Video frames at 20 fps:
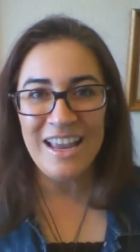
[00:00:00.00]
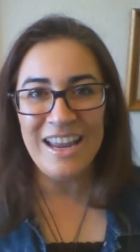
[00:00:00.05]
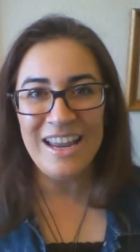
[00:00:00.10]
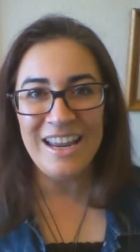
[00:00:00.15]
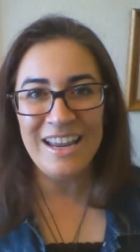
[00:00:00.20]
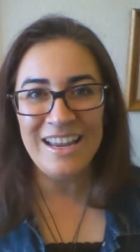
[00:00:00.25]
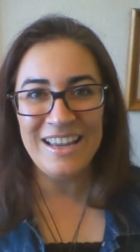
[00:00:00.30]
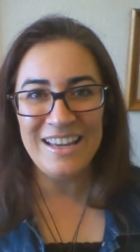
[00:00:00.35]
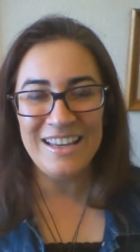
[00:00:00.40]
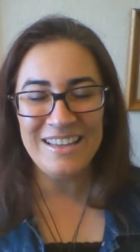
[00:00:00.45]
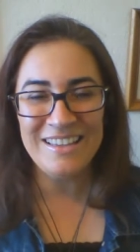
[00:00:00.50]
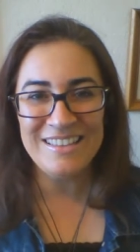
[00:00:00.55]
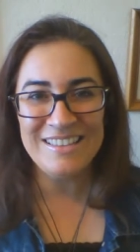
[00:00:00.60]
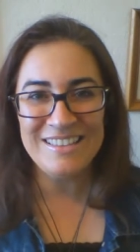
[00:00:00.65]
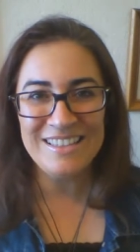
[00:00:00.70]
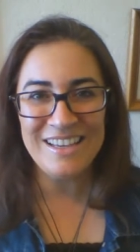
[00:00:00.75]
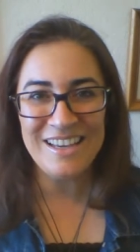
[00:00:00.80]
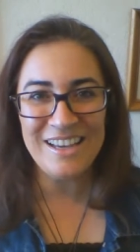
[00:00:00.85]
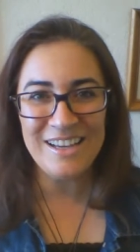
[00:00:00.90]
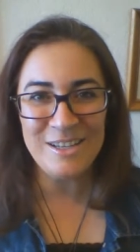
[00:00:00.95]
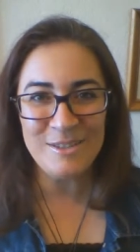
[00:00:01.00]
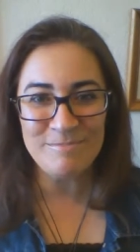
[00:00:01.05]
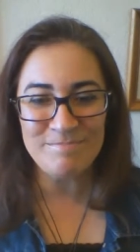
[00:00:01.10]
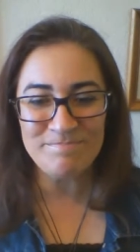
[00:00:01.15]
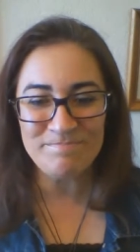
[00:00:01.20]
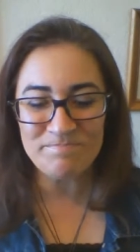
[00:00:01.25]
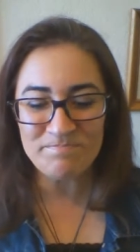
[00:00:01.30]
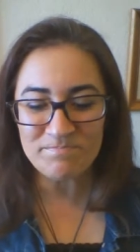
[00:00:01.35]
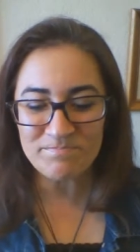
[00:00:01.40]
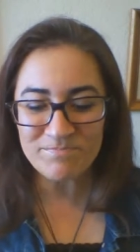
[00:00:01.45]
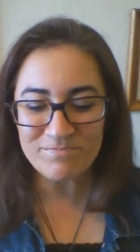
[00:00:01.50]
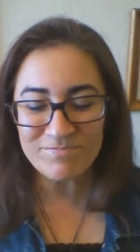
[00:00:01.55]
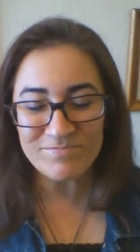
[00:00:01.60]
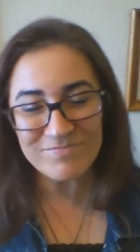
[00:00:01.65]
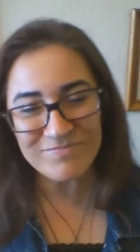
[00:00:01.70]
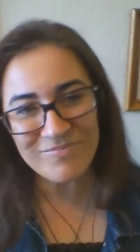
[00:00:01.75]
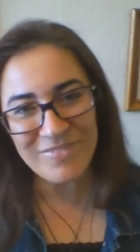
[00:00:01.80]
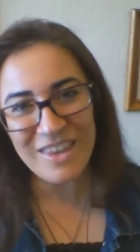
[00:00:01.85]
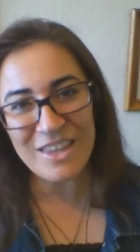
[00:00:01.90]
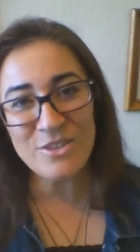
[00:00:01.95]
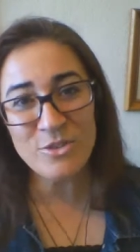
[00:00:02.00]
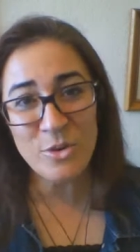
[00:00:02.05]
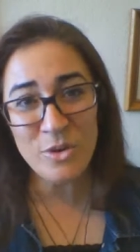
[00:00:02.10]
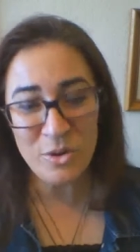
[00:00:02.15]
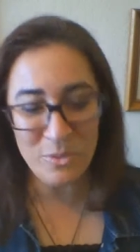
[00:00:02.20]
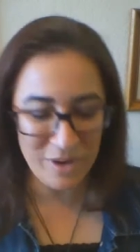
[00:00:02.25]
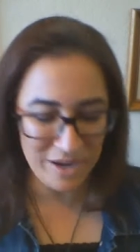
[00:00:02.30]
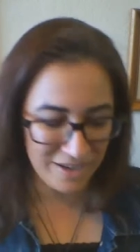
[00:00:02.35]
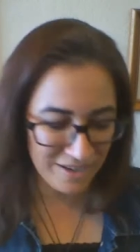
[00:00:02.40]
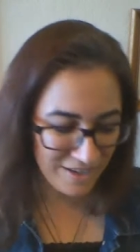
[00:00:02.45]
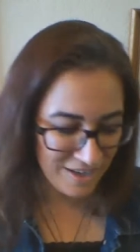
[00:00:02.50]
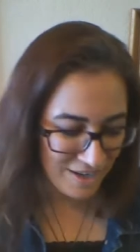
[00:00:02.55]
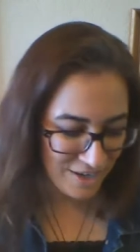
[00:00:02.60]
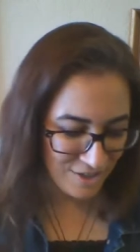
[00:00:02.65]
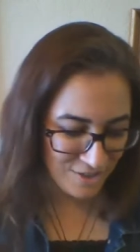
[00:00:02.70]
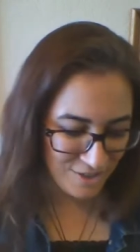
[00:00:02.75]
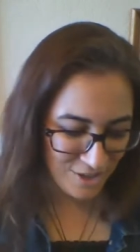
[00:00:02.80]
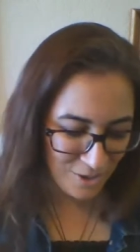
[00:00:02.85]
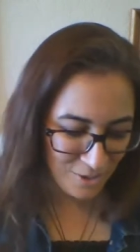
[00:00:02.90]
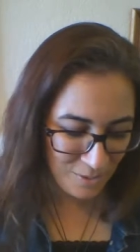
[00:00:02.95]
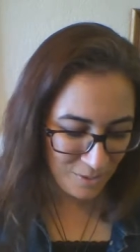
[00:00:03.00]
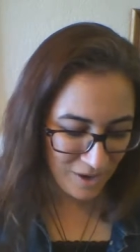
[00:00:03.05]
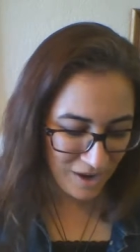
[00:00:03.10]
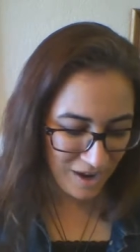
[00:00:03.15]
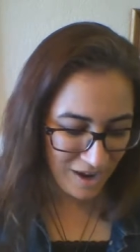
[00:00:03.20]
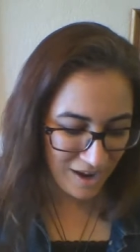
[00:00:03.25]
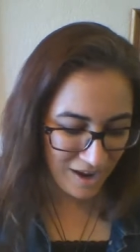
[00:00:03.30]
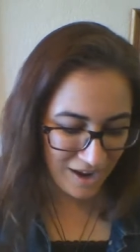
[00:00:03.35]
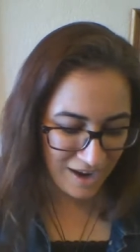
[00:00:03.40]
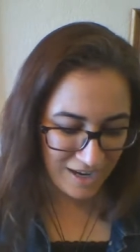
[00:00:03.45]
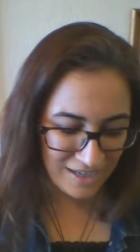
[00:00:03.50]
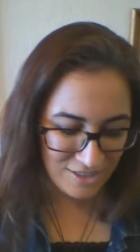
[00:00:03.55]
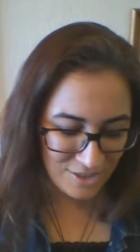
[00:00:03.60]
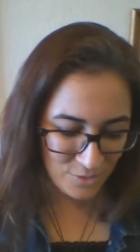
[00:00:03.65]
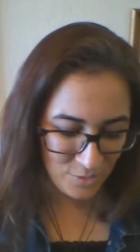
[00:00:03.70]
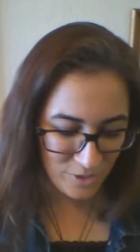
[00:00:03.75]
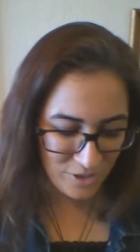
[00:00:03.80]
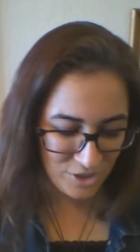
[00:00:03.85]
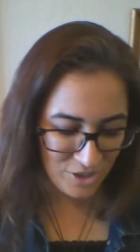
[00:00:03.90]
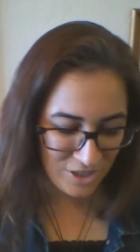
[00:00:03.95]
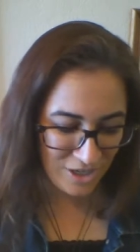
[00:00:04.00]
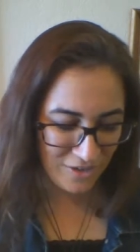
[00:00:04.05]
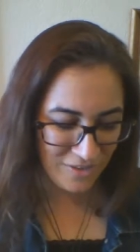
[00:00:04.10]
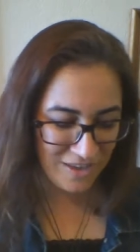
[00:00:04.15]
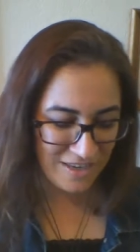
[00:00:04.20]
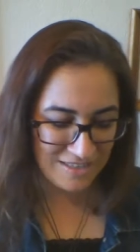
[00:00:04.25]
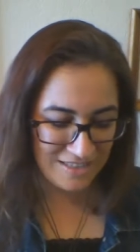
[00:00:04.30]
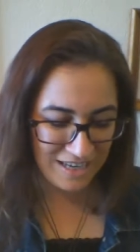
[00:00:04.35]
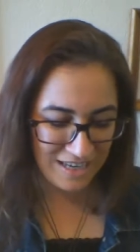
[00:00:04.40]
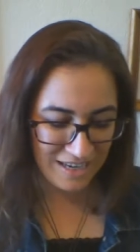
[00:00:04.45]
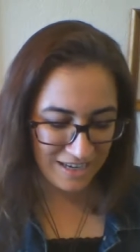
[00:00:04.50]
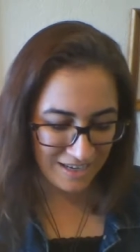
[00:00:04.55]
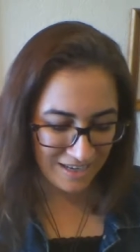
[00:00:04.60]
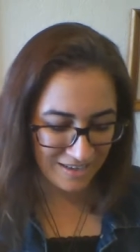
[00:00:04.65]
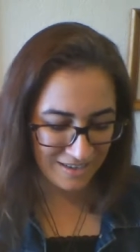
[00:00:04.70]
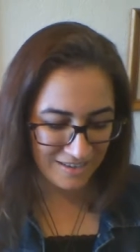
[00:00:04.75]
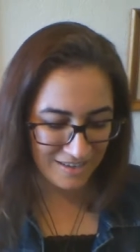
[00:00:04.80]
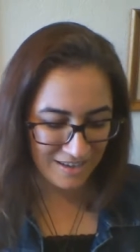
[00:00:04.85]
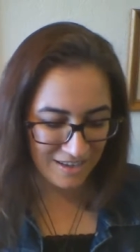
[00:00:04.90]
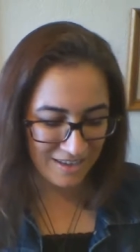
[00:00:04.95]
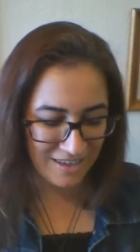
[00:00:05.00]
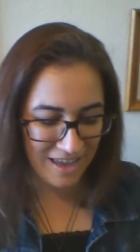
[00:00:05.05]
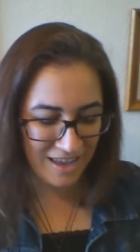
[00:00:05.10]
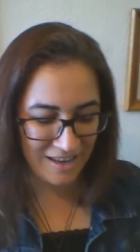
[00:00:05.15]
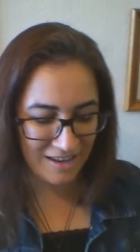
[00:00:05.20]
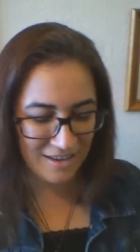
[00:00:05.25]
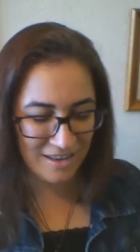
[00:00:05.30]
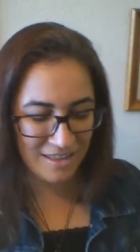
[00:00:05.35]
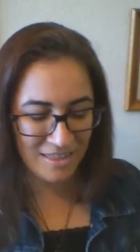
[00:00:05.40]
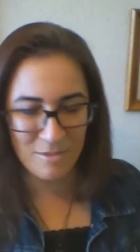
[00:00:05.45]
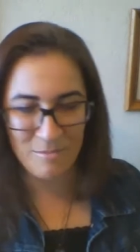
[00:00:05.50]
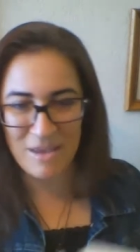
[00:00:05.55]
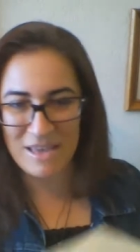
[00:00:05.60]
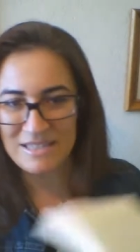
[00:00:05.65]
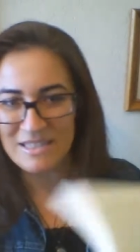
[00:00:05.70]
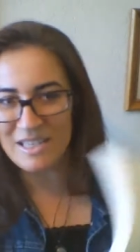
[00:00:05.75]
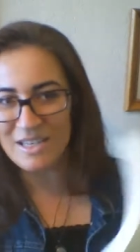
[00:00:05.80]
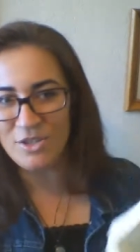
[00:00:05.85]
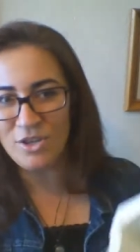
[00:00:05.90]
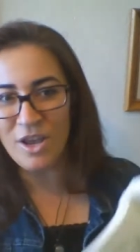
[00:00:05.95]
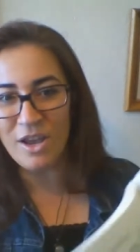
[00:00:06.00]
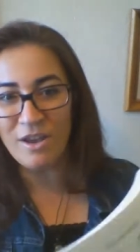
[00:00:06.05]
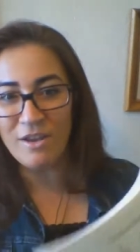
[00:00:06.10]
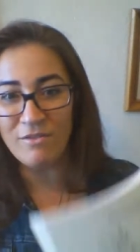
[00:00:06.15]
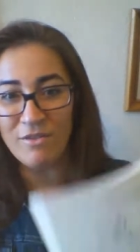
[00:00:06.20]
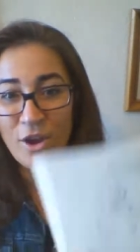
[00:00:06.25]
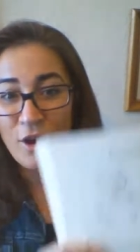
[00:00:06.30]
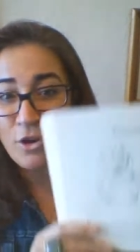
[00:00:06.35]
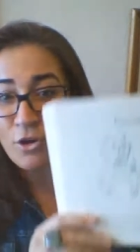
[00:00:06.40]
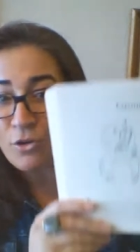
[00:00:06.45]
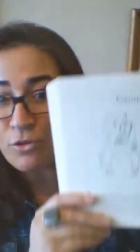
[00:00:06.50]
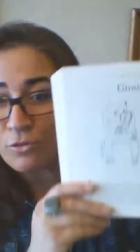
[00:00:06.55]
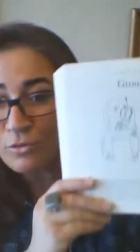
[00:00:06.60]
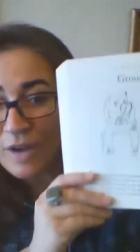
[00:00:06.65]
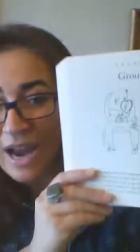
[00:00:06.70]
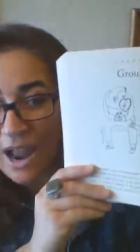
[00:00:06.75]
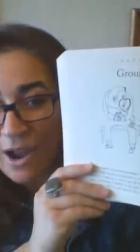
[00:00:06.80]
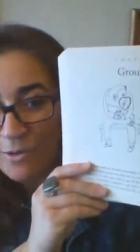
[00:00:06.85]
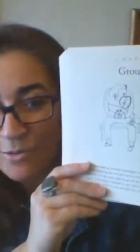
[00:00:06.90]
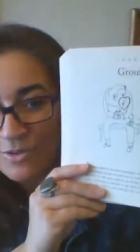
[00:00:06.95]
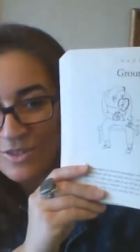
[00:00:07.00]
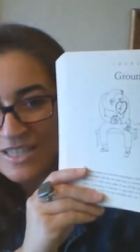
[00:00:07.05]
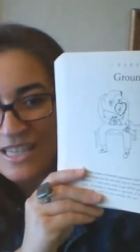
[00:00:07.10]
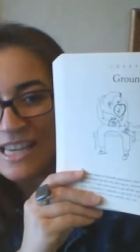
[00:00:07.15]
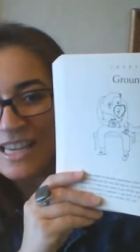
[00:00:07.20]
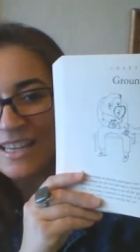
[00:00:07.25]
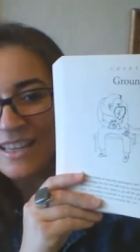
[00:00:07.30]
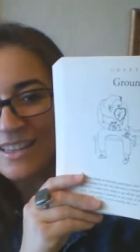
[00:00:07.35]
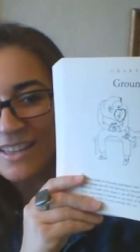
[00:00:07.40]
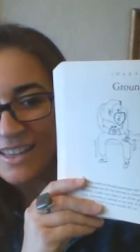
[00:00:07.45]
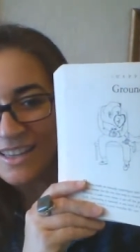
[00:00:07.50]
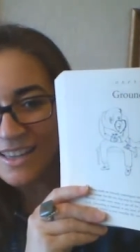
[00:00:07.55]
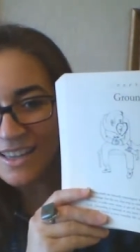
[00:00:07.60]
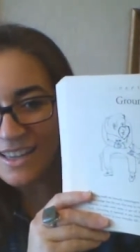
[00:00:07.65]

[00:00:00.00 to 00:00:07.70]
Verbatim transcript: And, um, so anyway, so I just want to share this. And again, the message of grounding